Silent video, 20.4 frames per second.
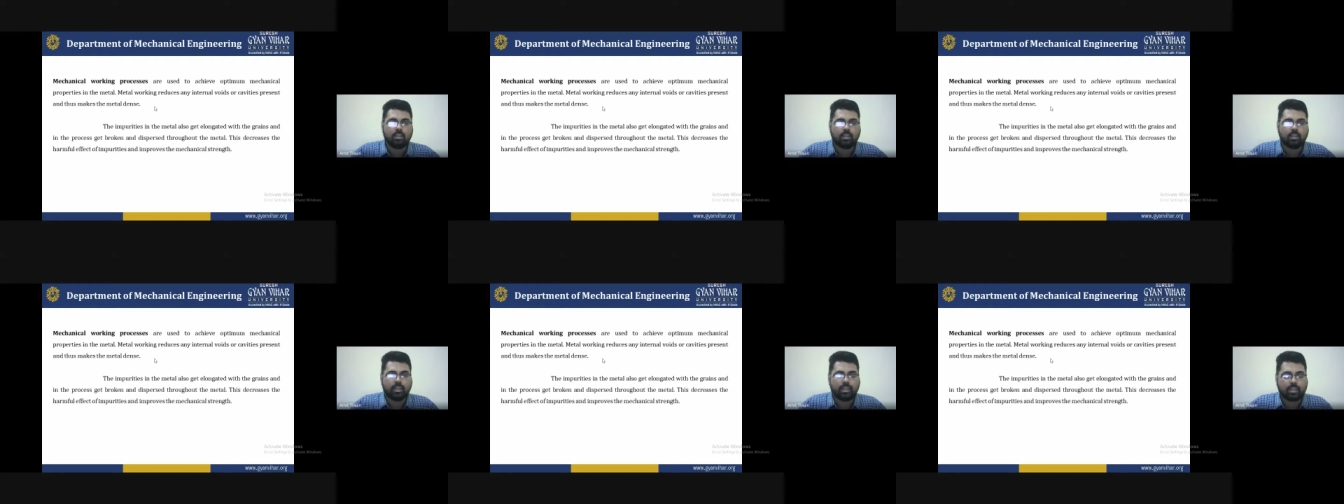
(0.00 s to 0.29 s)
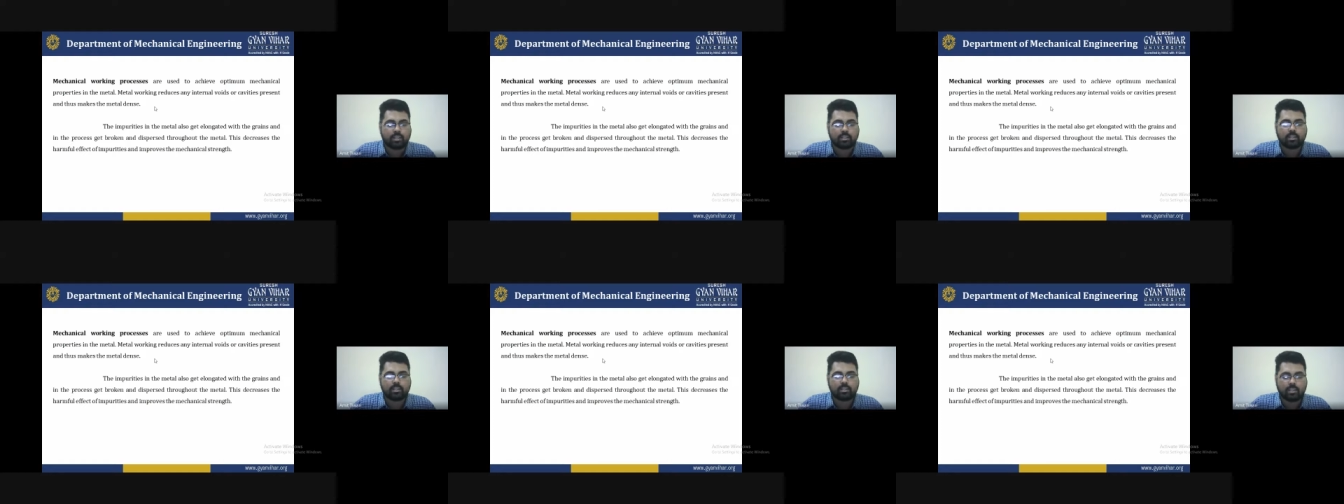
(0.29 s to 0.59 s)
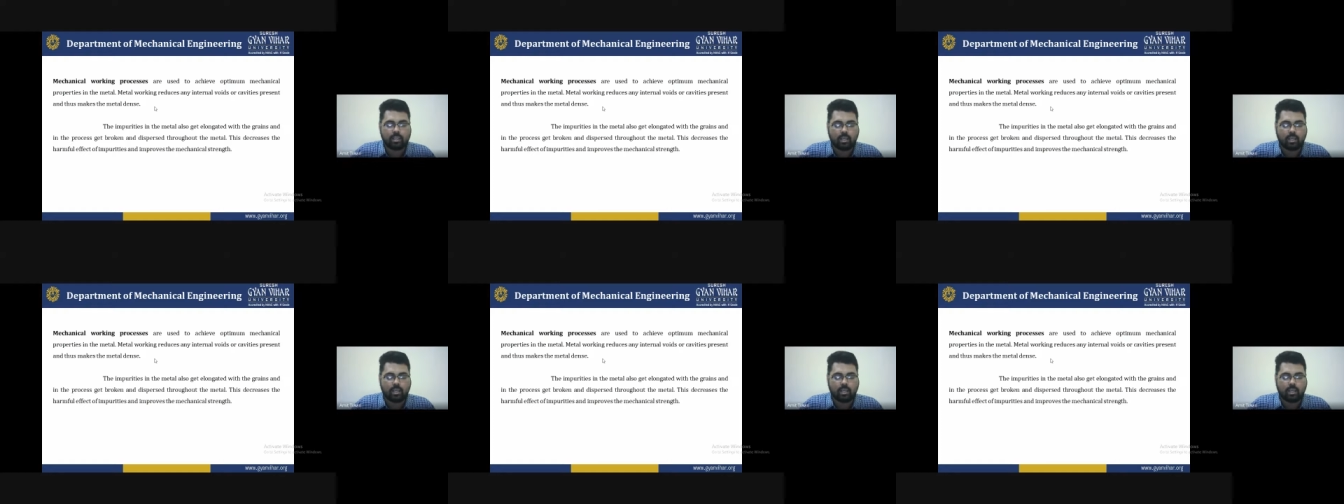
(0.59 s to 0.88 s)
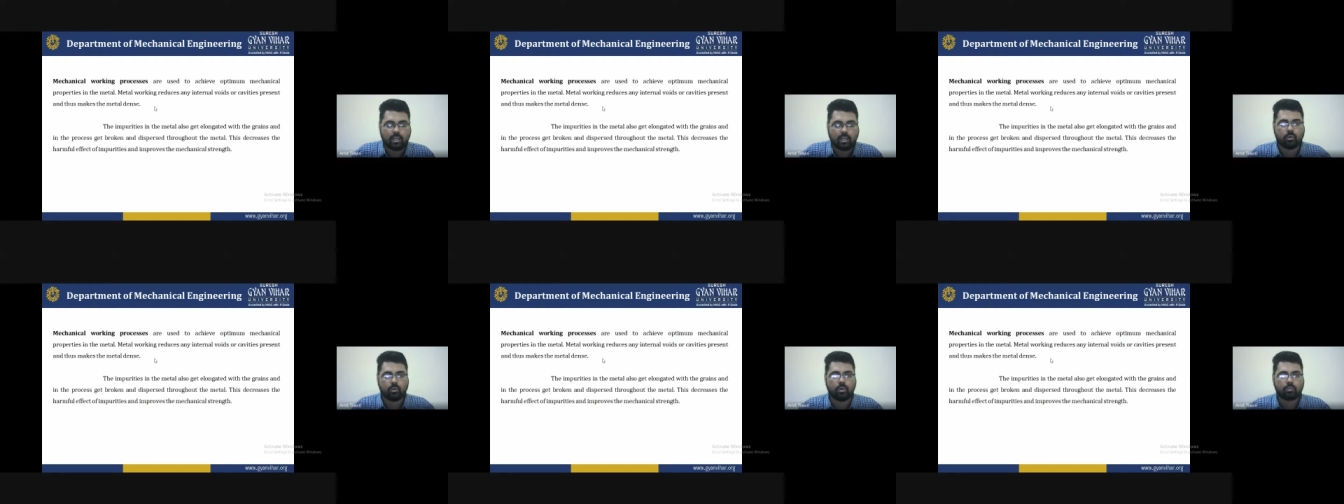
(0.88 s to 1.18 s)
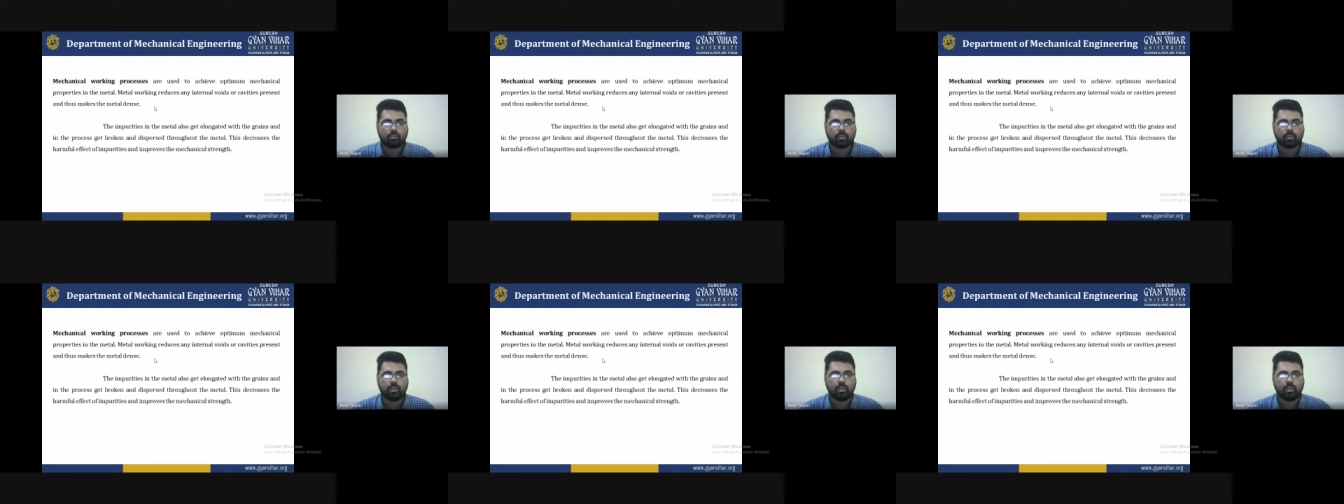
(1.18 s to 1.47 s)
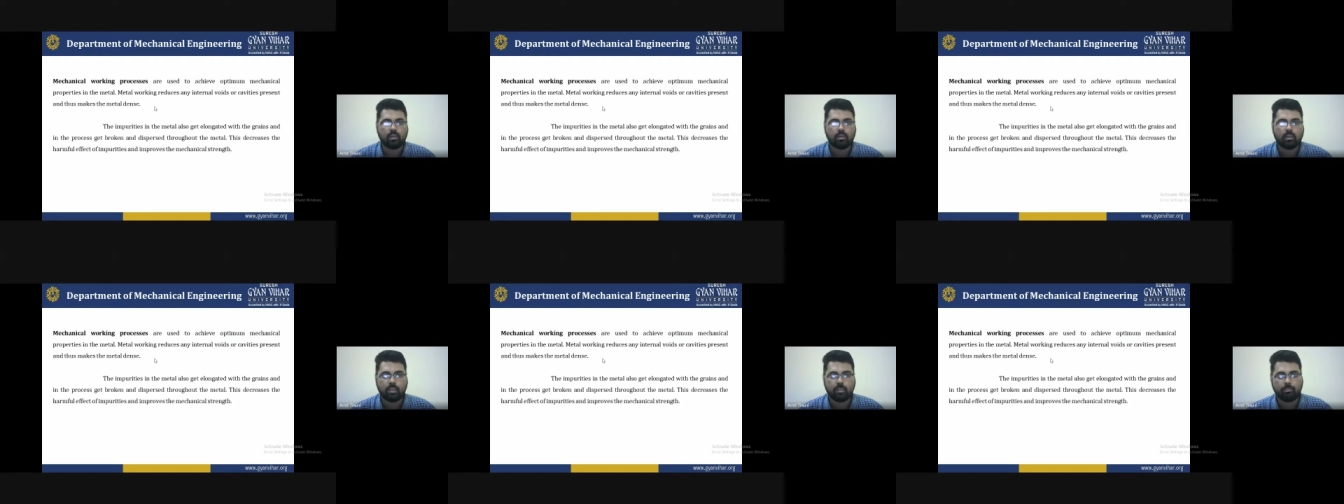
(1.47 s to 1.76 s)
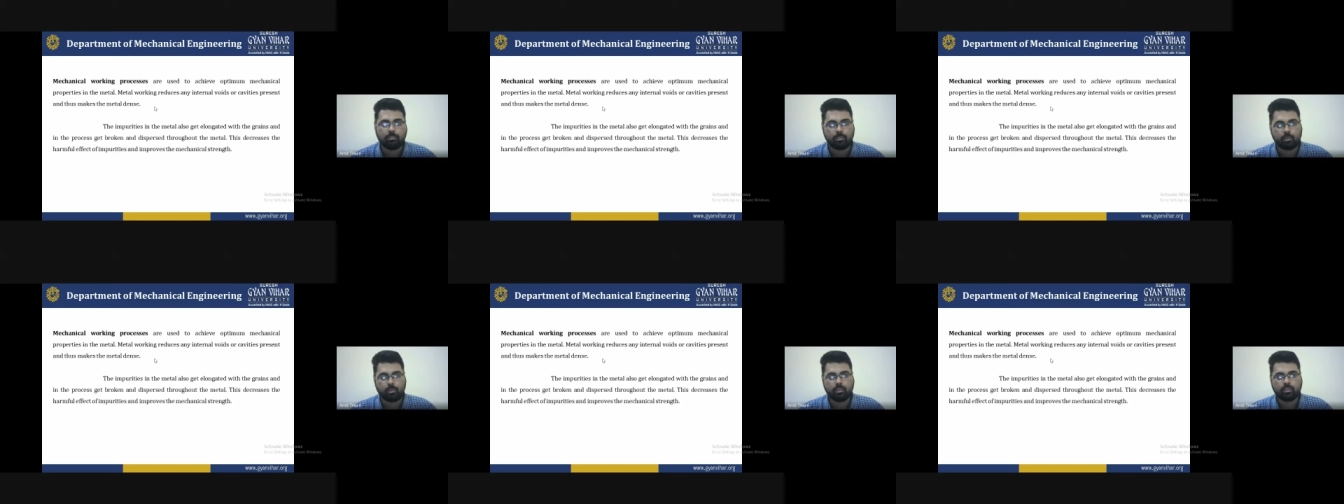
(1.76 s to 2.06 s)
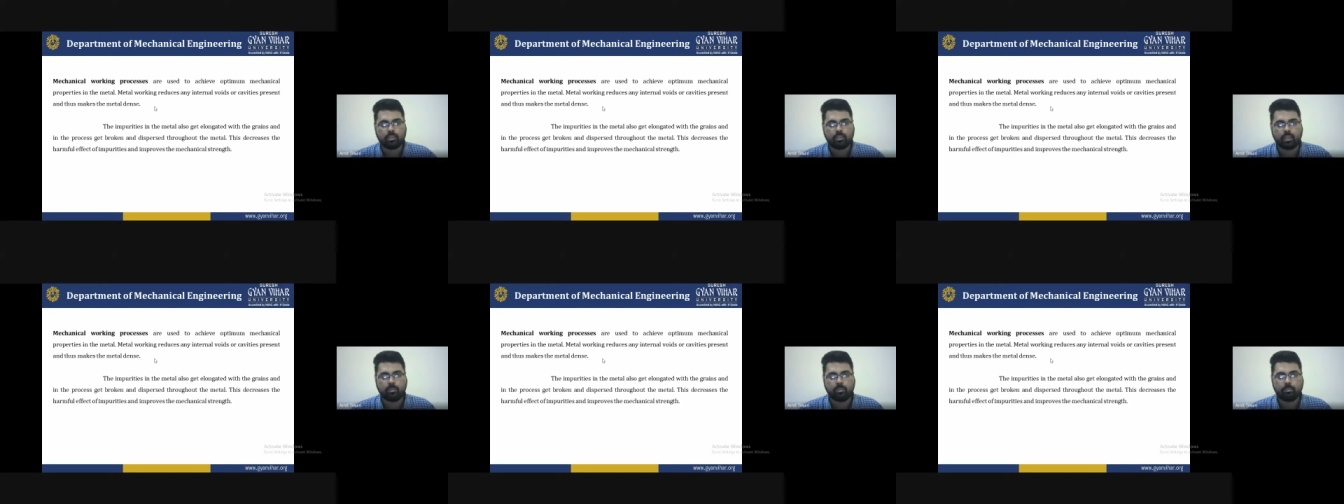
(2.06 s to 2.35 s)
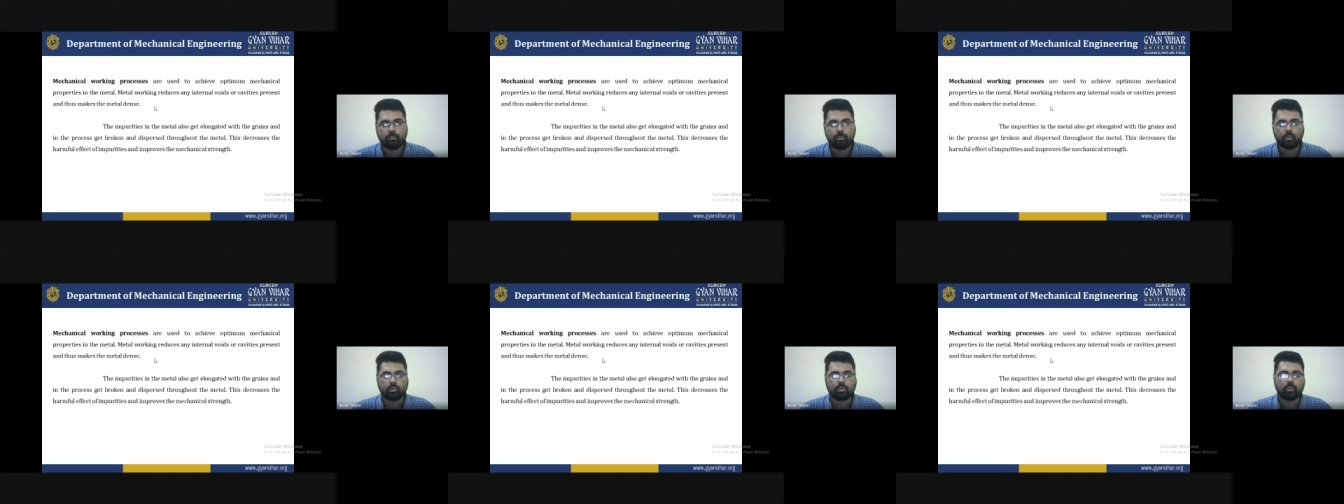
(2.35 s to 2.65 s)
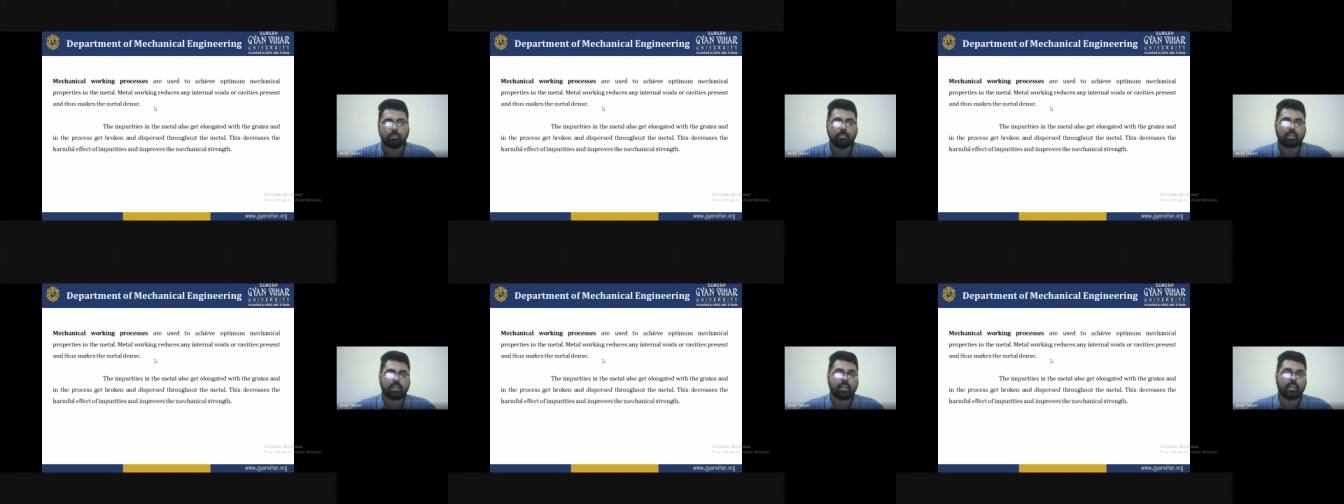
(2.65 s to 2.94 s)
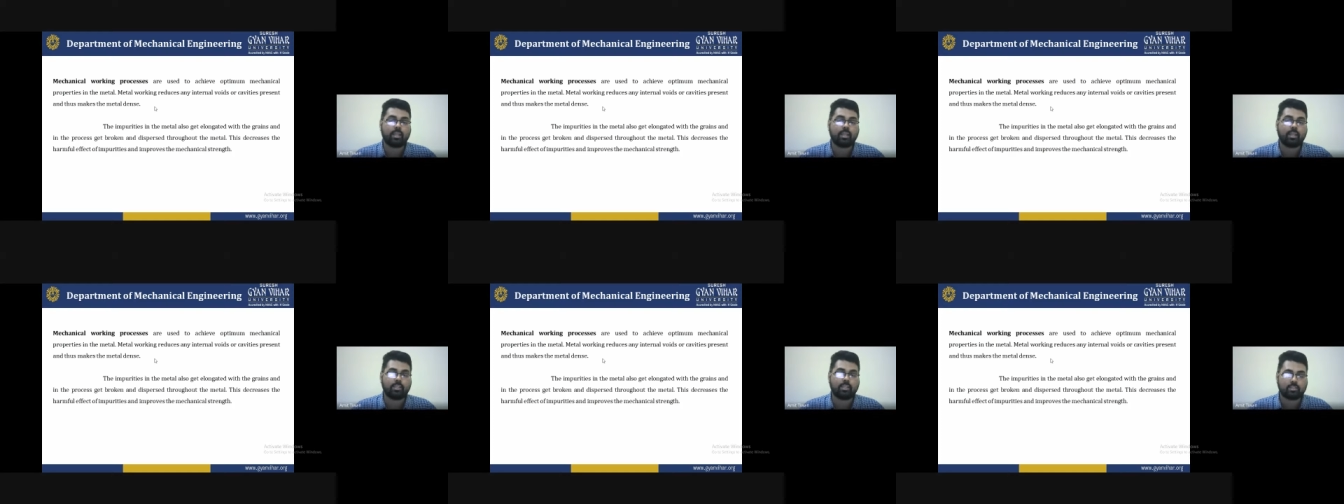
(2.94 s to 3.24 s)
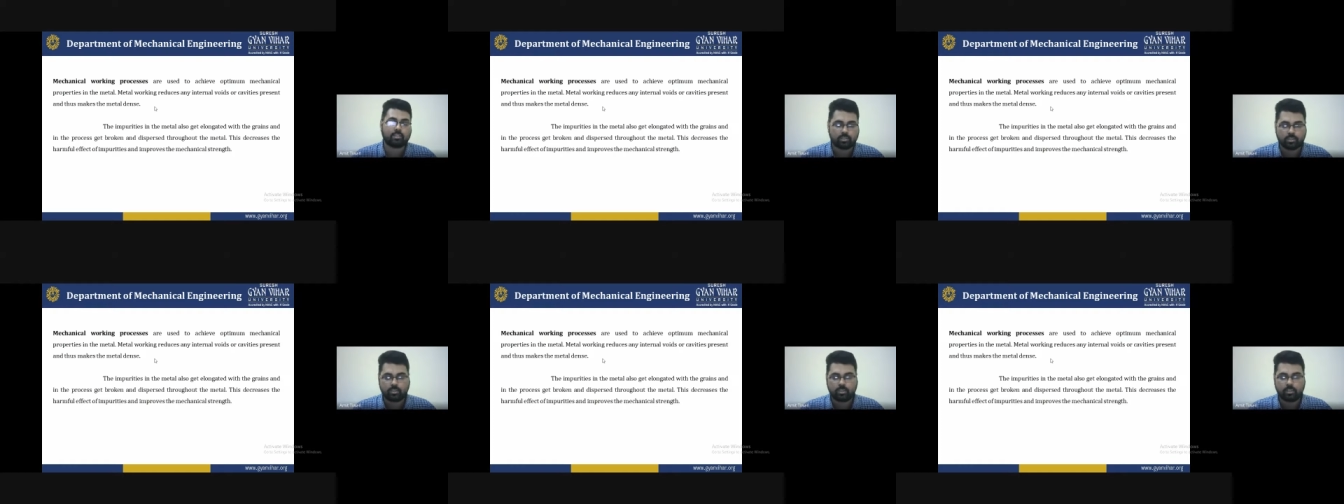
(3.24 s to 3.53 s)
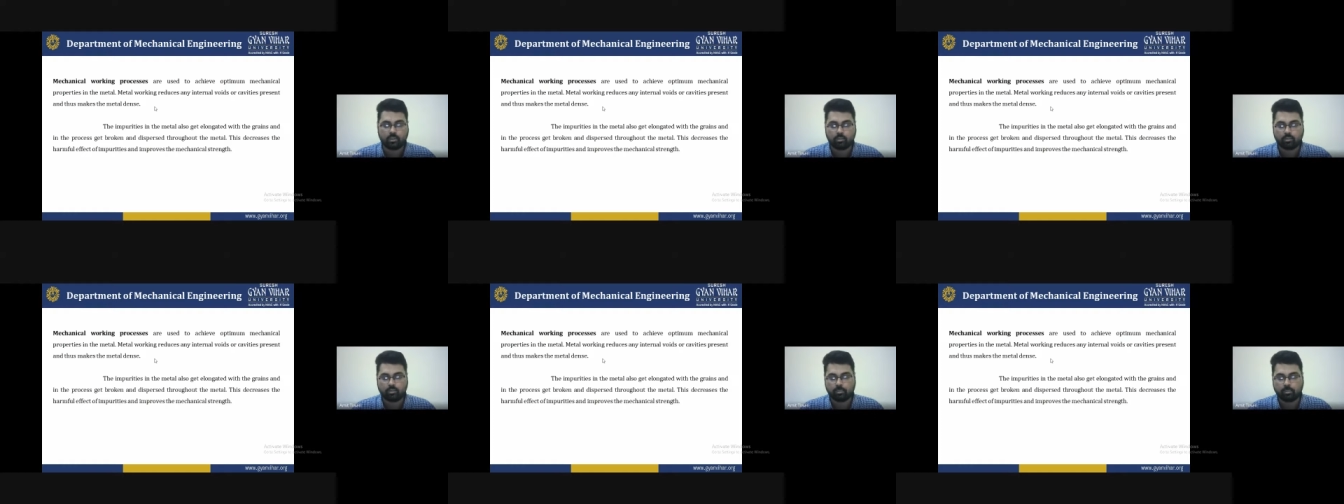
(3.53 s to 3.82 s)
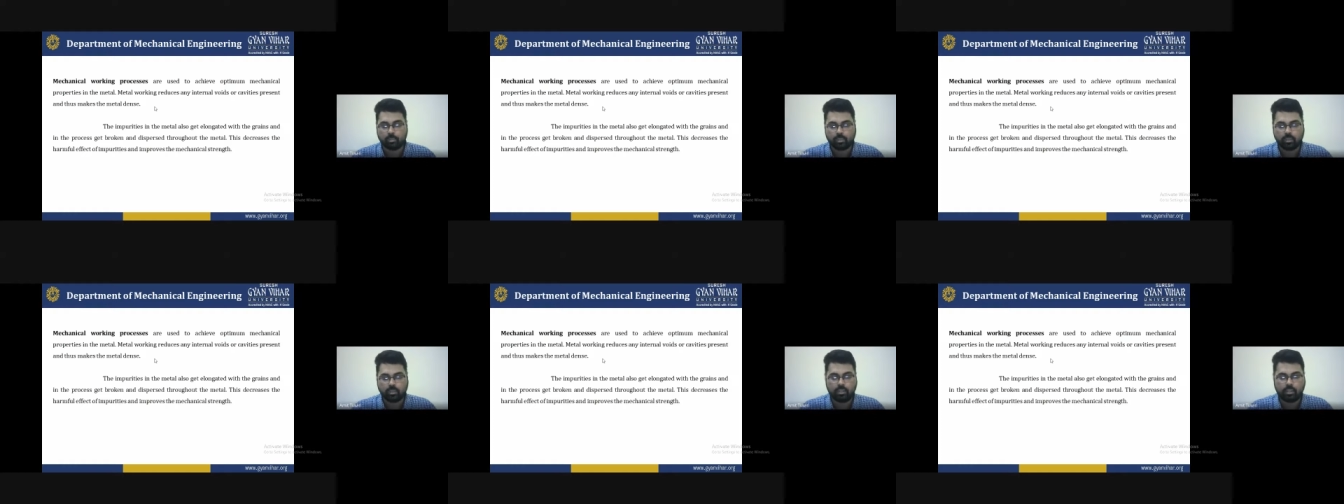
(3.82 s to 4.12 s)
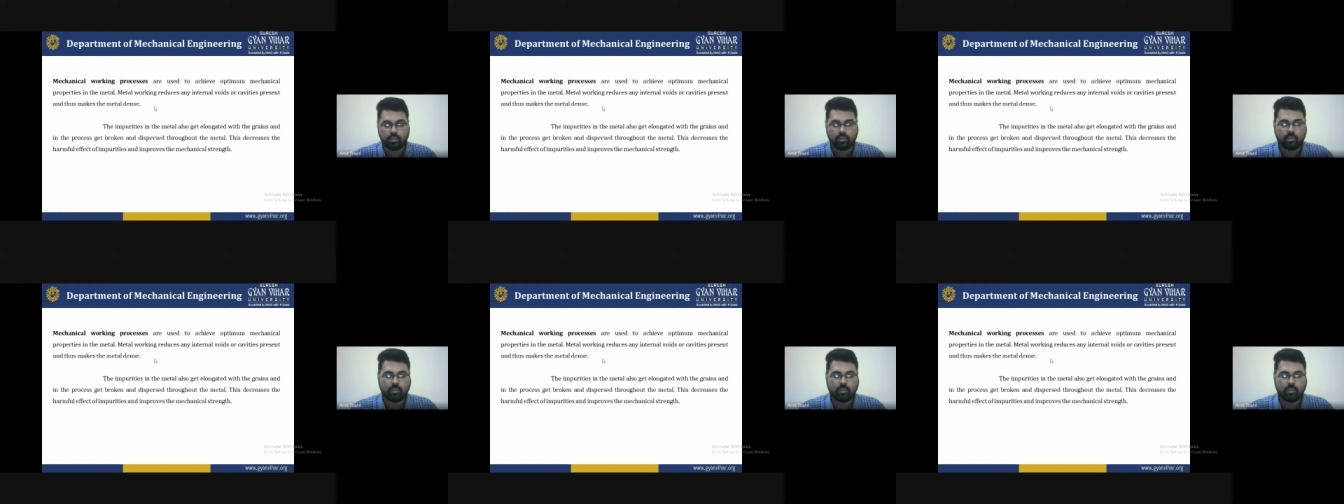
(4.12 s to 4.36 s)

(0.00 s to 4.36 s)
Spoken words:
decreasing the harmful of the impurities and improve the mechanical strengthening of the material.